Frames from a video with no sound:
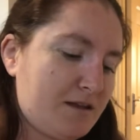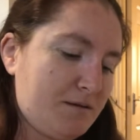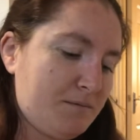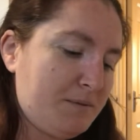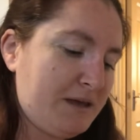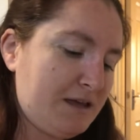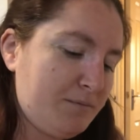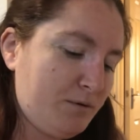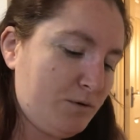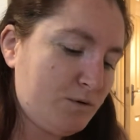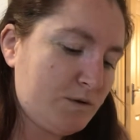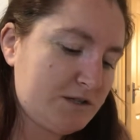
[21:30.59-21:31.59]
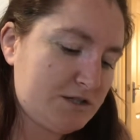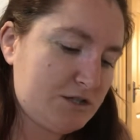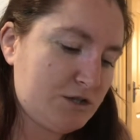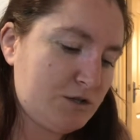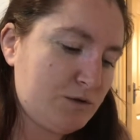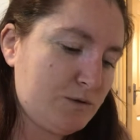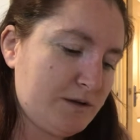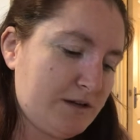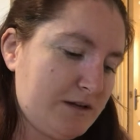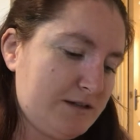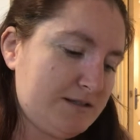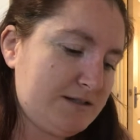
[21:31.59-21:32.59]
People to
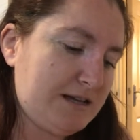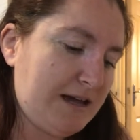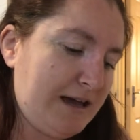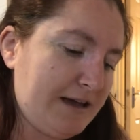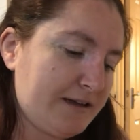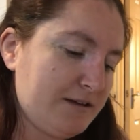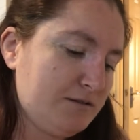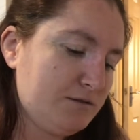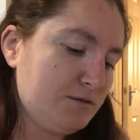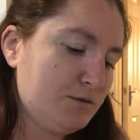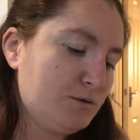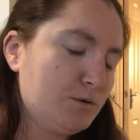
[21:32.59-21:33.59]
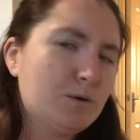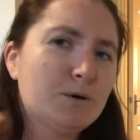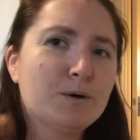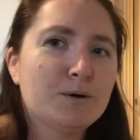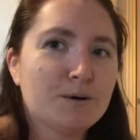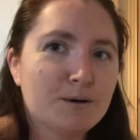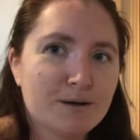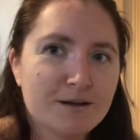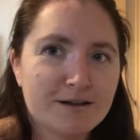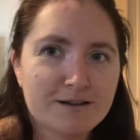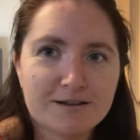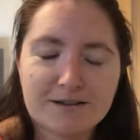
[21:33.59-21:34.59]
tag. Oh,
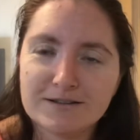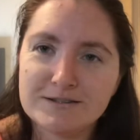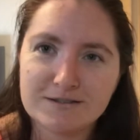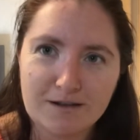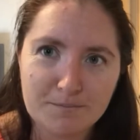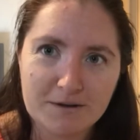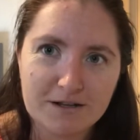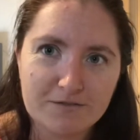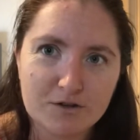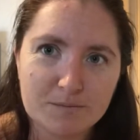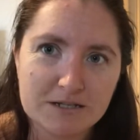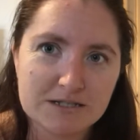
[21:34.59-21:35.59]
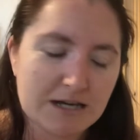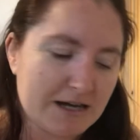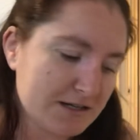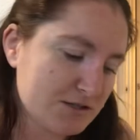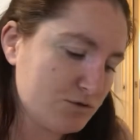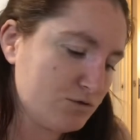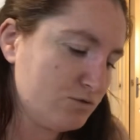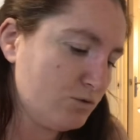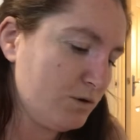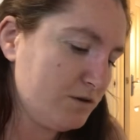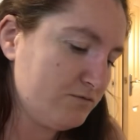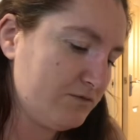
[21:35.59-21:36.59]
so many of you have been tagged
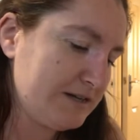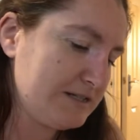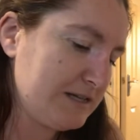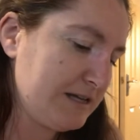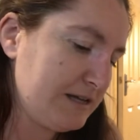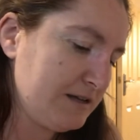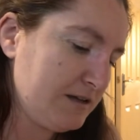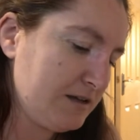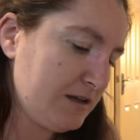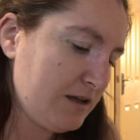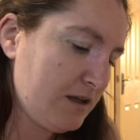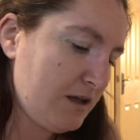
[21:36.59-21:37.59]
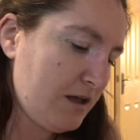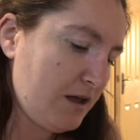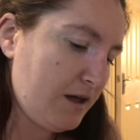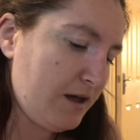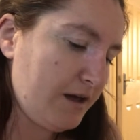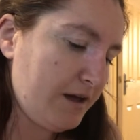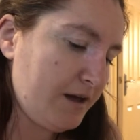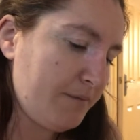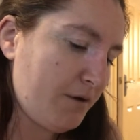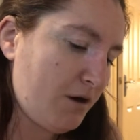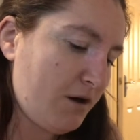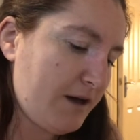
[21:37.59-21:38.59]
already.
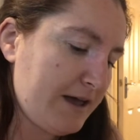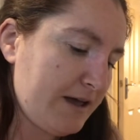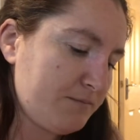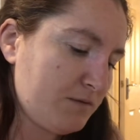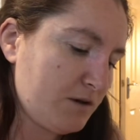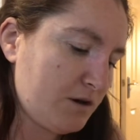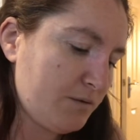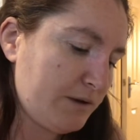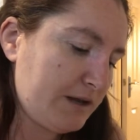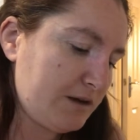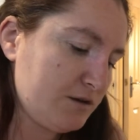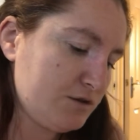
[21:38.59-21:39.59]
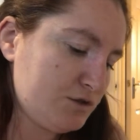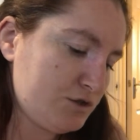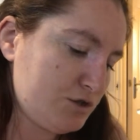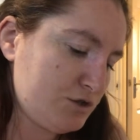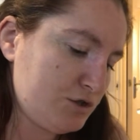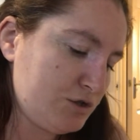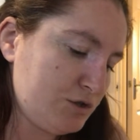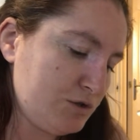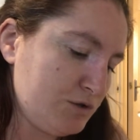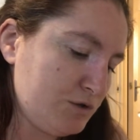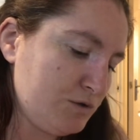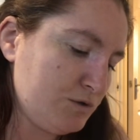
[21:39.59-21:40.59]
I am going
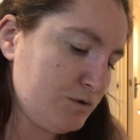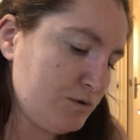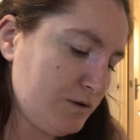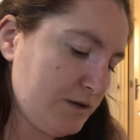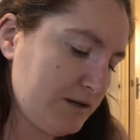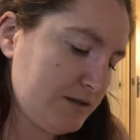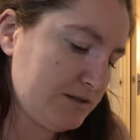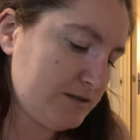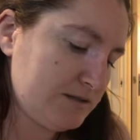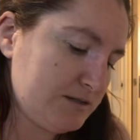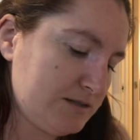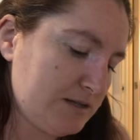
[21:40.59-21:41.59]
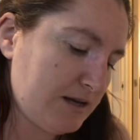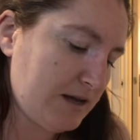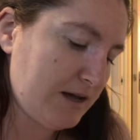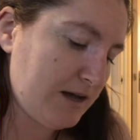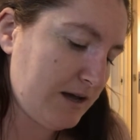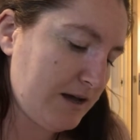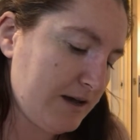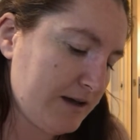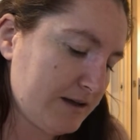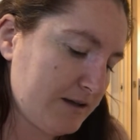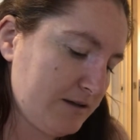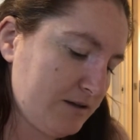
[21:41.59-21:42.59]
to tag